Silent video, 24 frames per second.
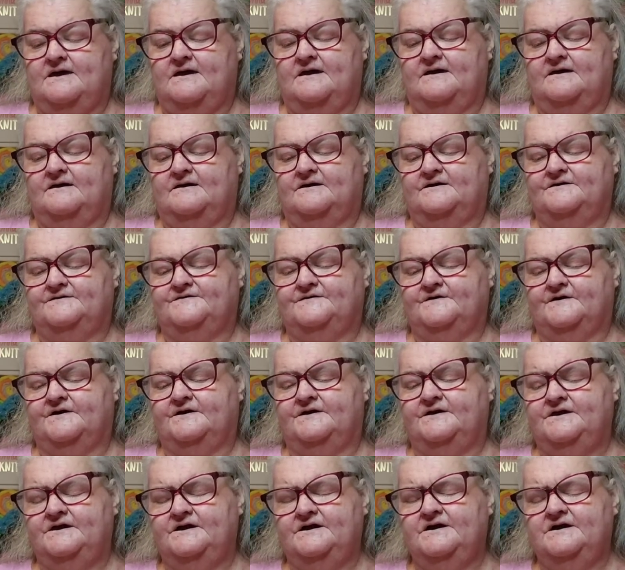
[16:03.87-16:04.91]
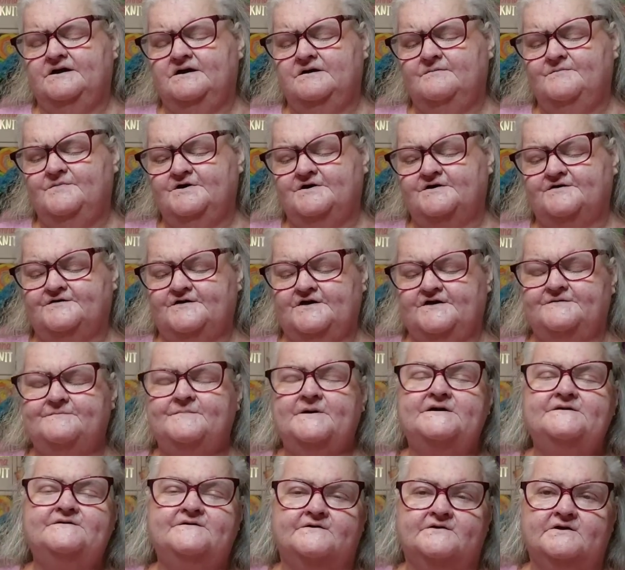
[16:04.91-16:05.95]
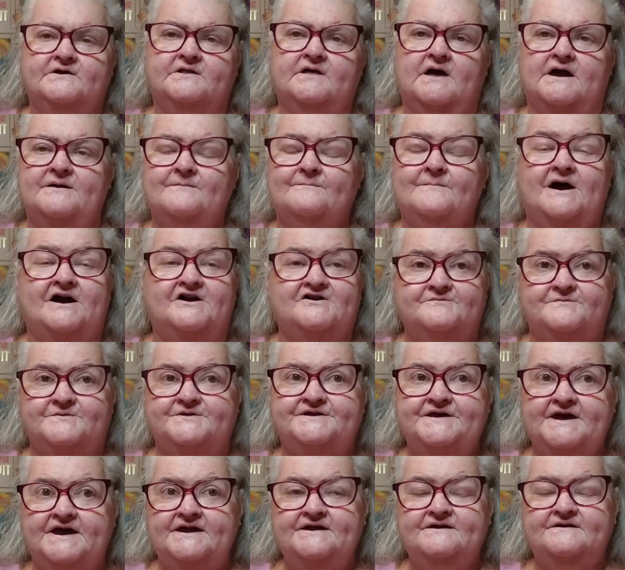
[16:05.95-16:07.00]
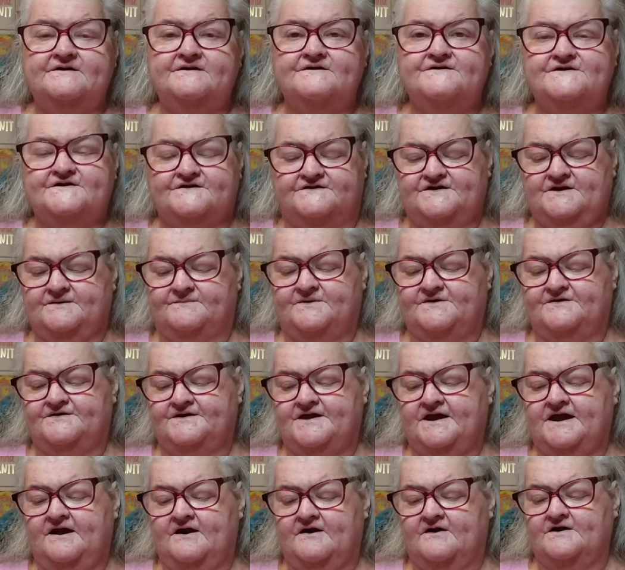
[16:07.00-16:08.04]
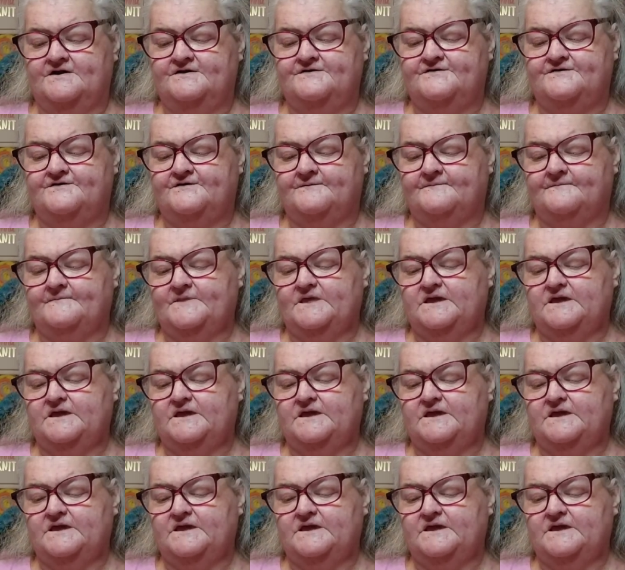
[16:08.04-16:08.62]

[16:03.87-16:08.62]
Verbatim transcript: And I was like, yeah, because that's basically like mashed potatoes, except it's carrots.